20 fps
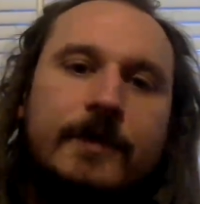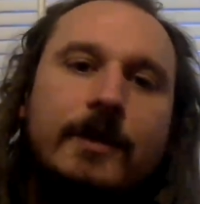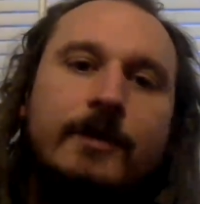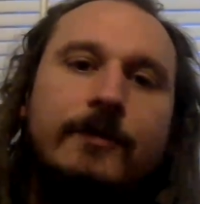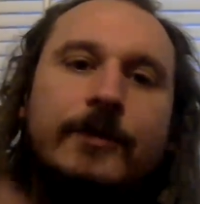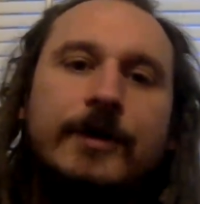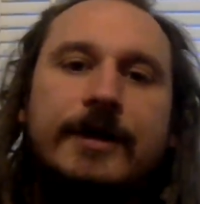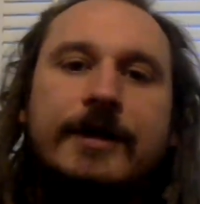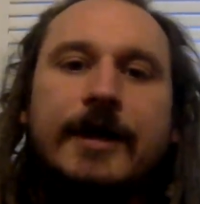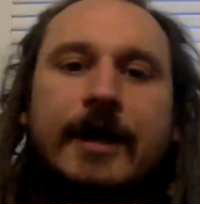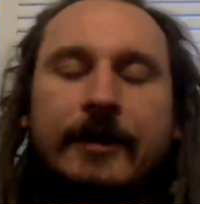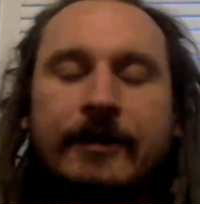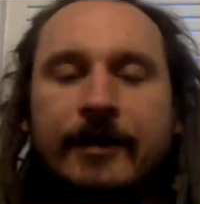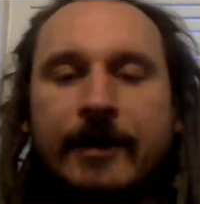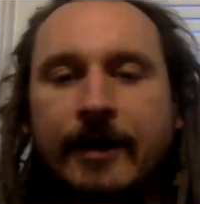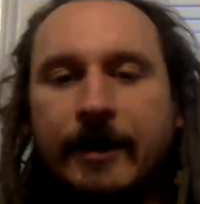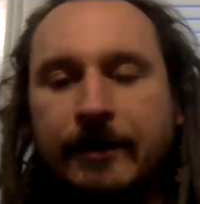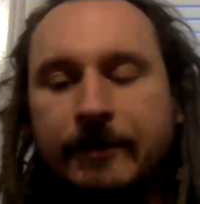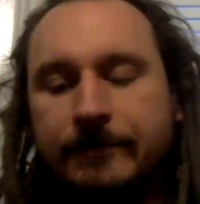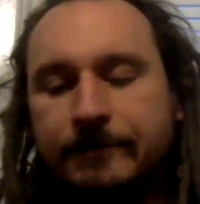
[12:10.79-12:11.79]
We'd get
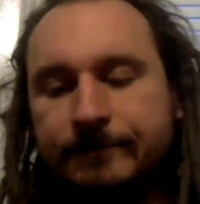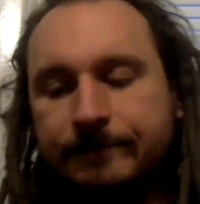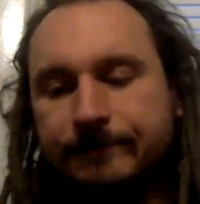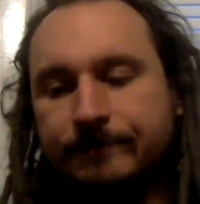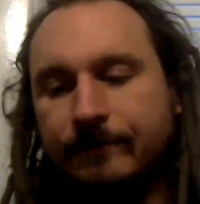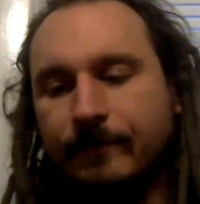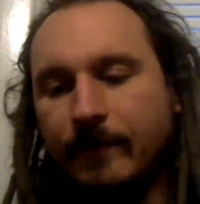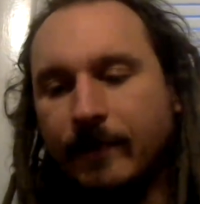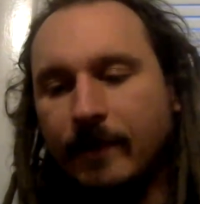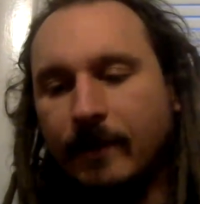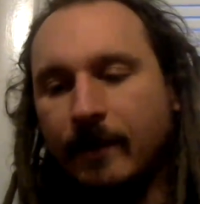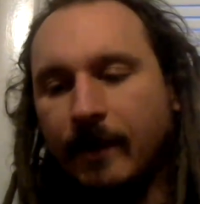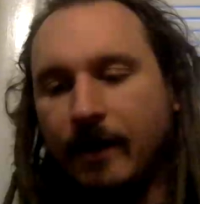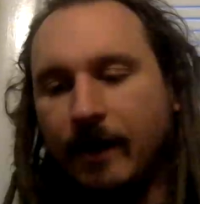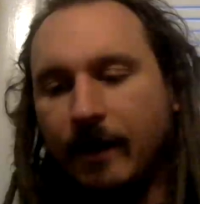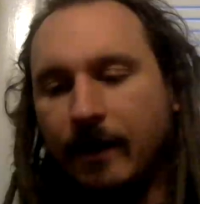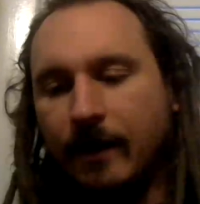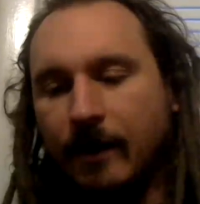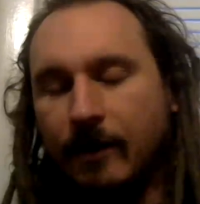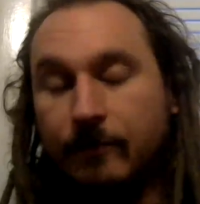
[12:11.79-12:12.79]
there,
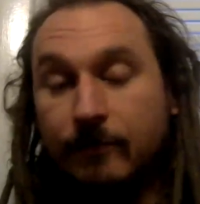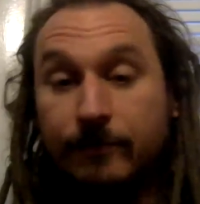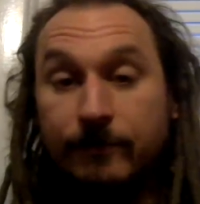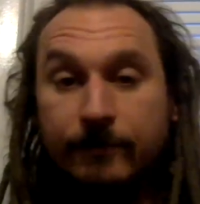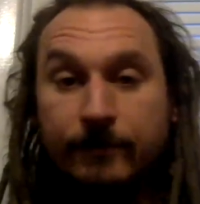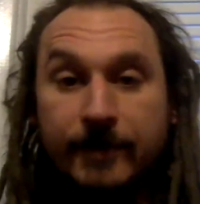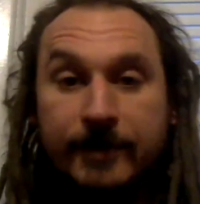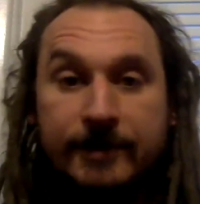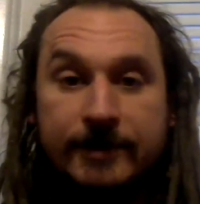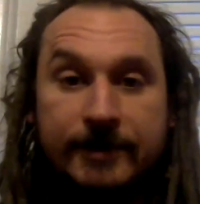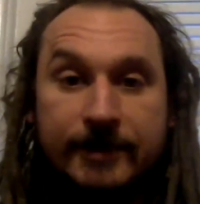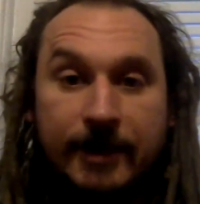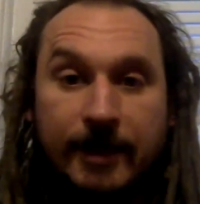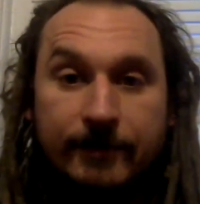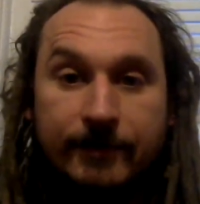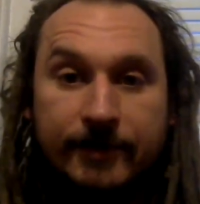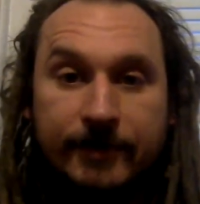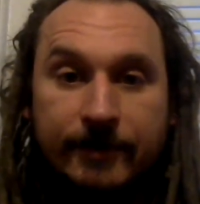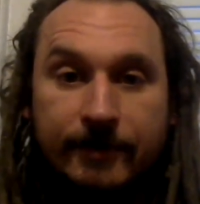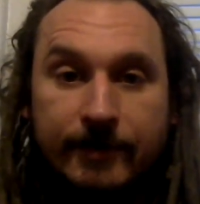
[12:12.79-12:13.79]
and we'd stay
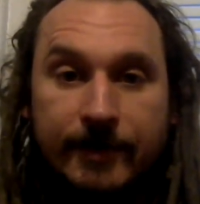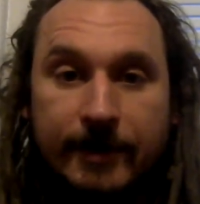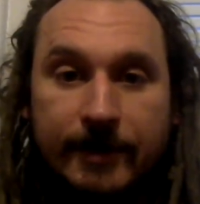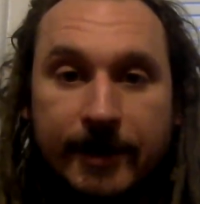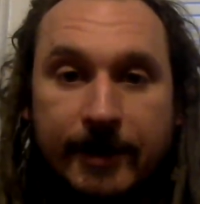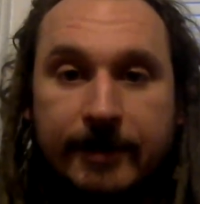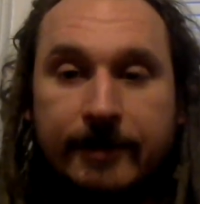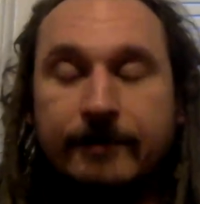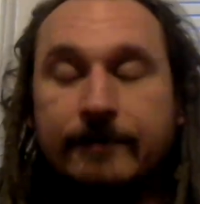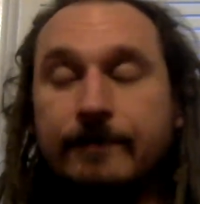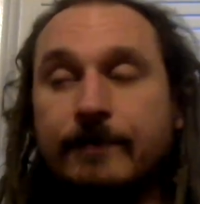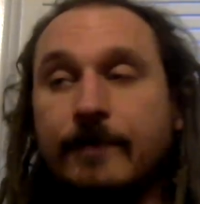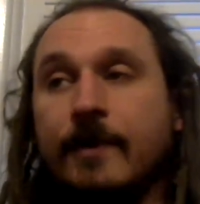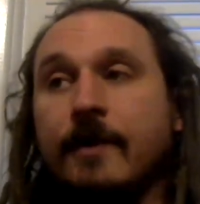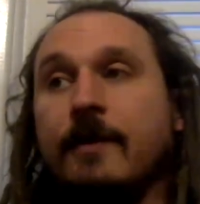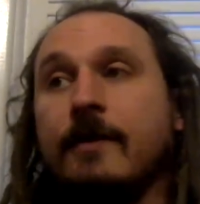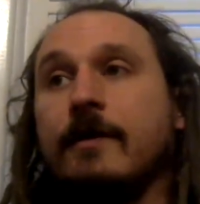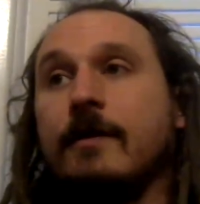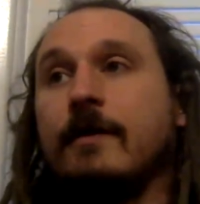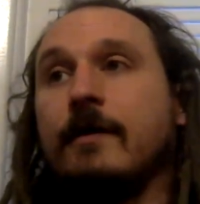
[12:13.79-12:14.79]
up a little bit later.
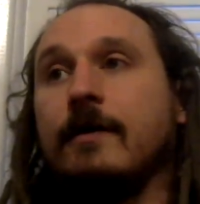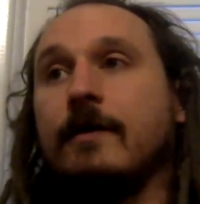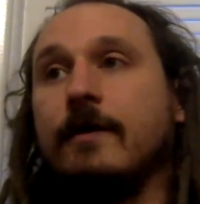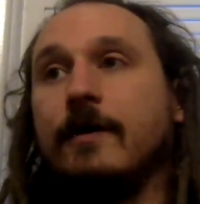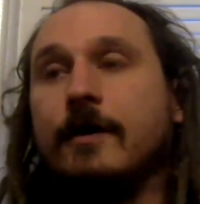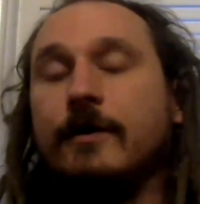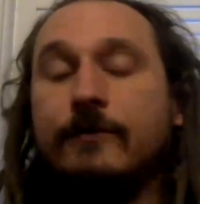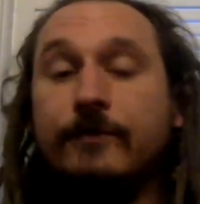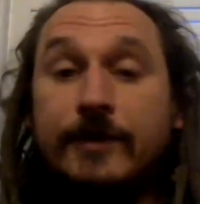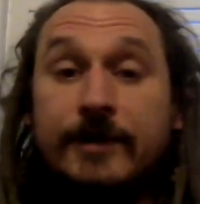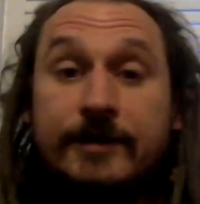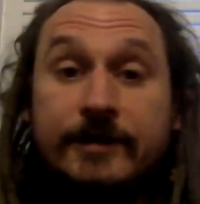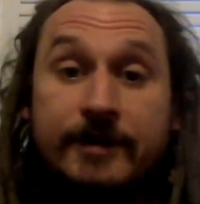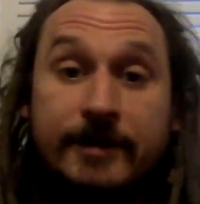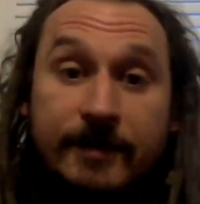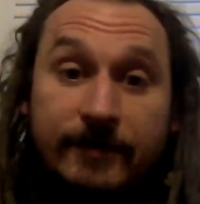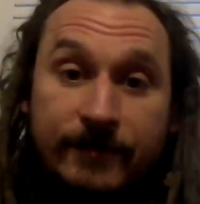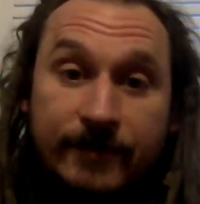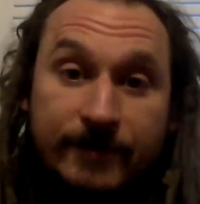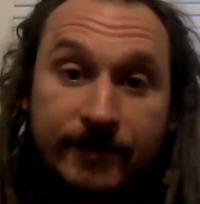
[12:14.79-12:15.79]
And we'd
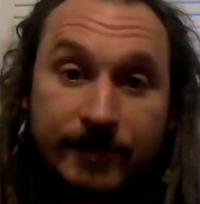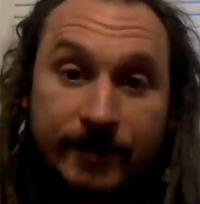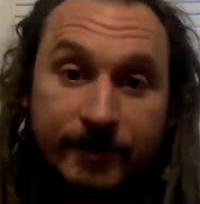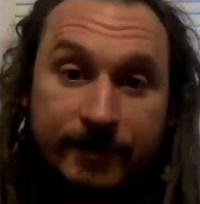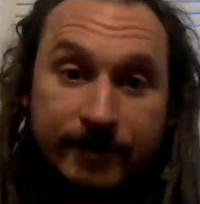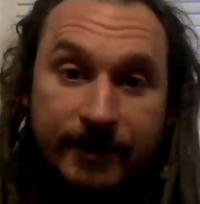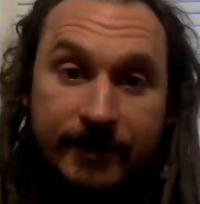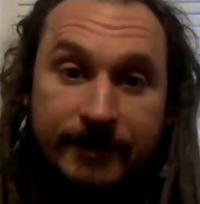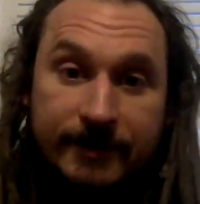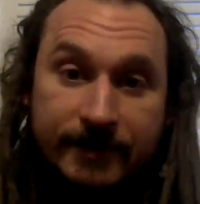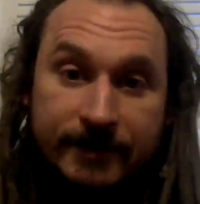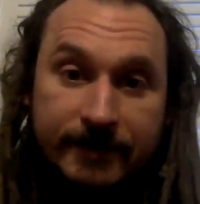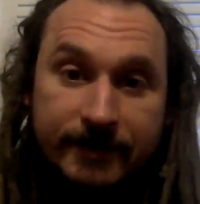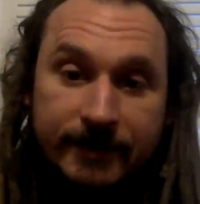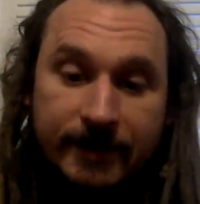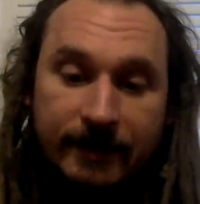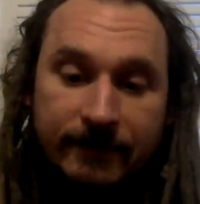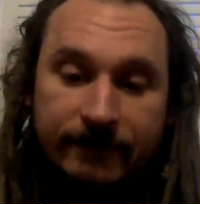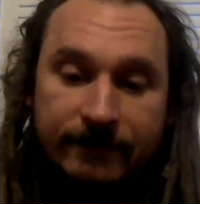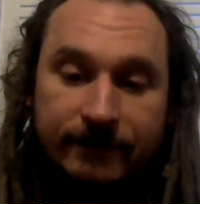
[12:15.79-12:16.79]
see even more crazy
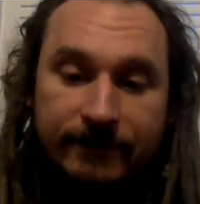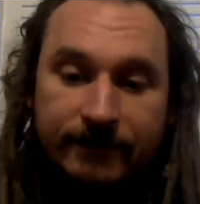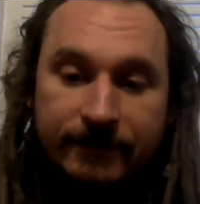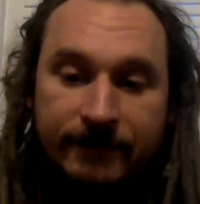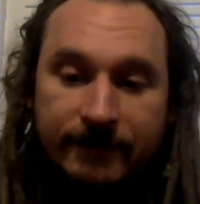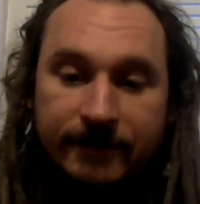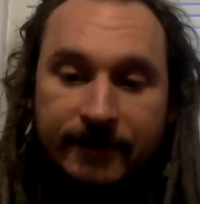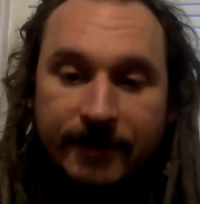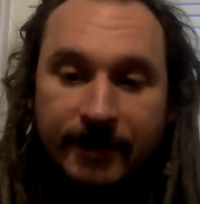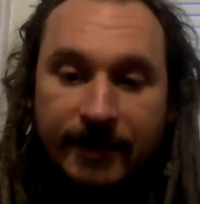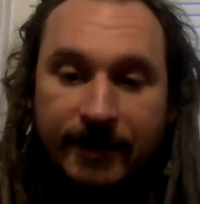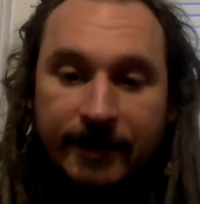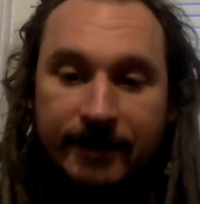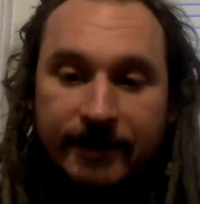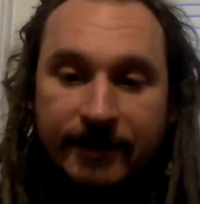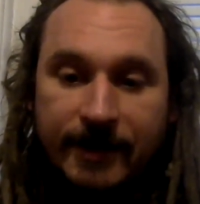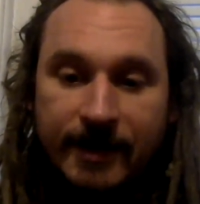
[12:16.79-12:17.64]
stuff. And